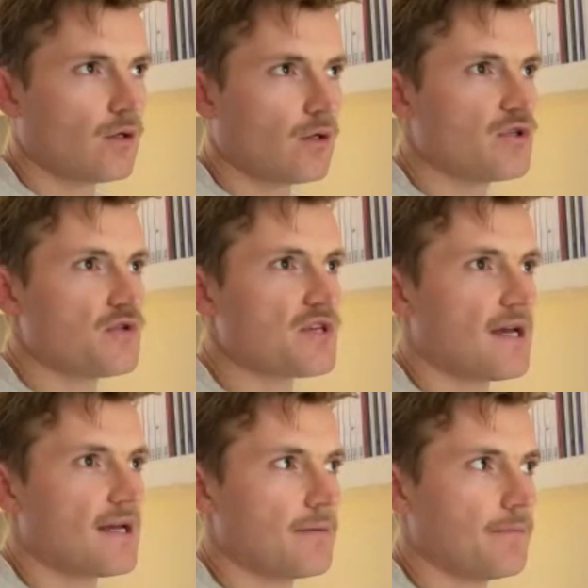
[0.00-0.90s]
long would you
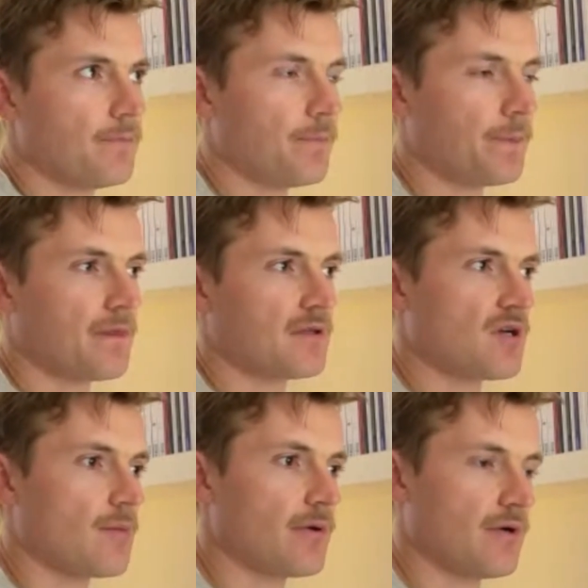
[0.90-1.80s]
say the
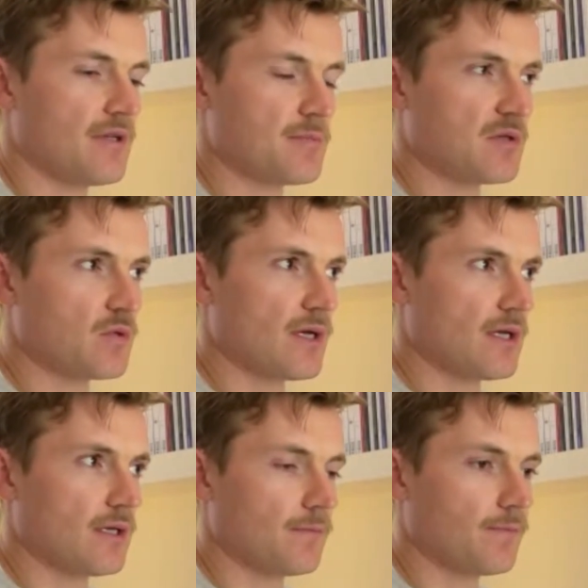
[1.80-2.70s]
time period is
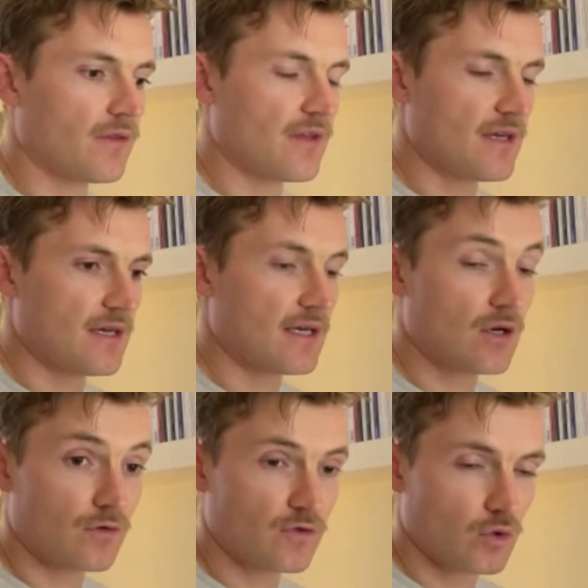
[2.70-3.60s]
between the
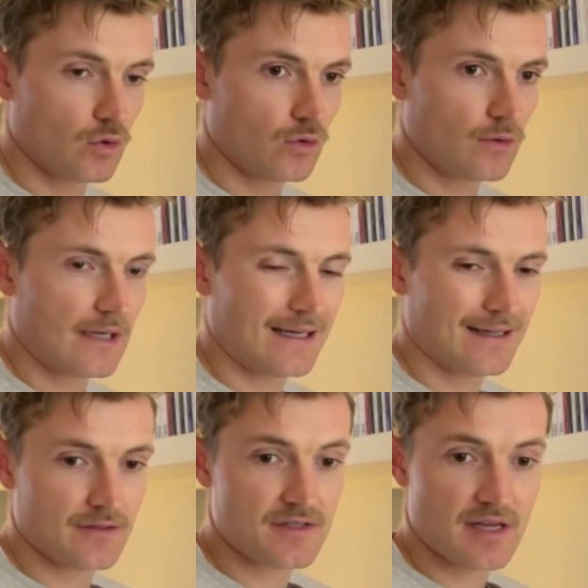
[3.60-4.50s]
kickoff call
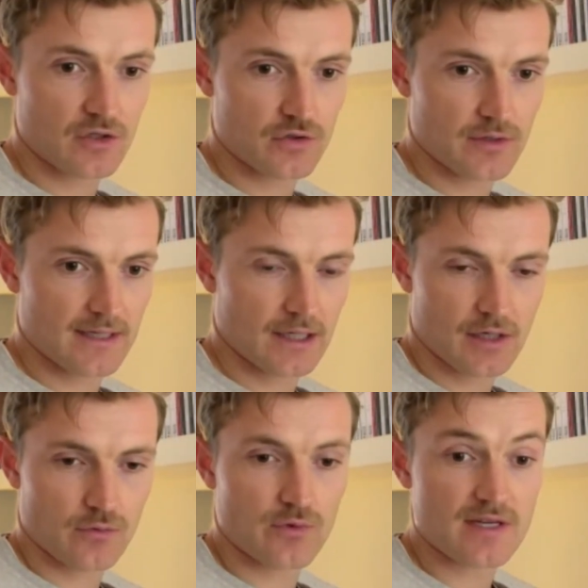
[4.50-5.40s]
and the secondary
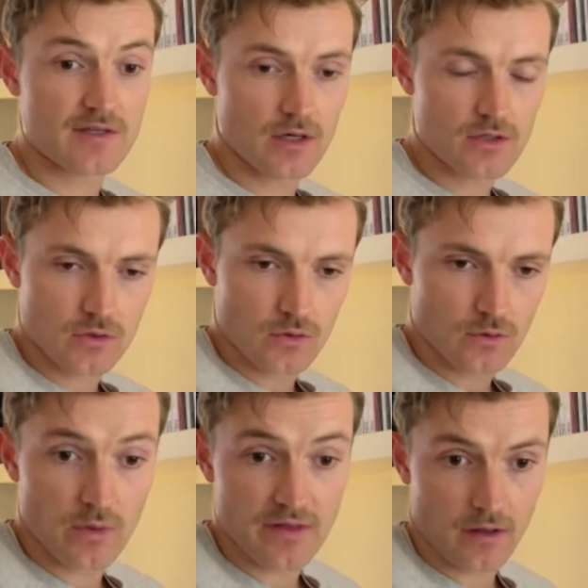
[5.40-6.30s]
like research call
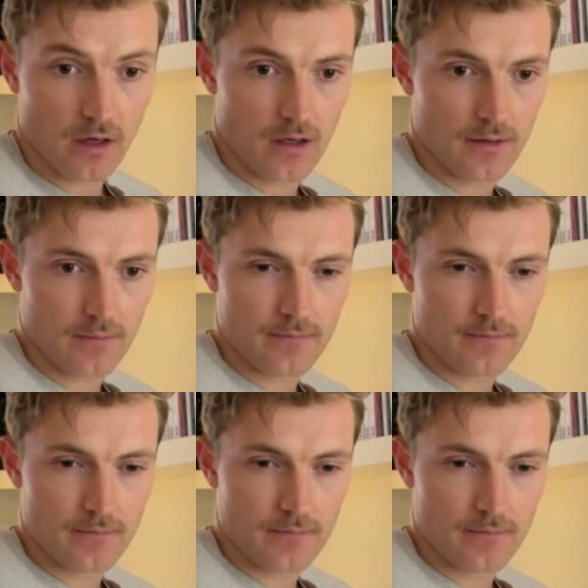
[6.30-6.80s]
with the client?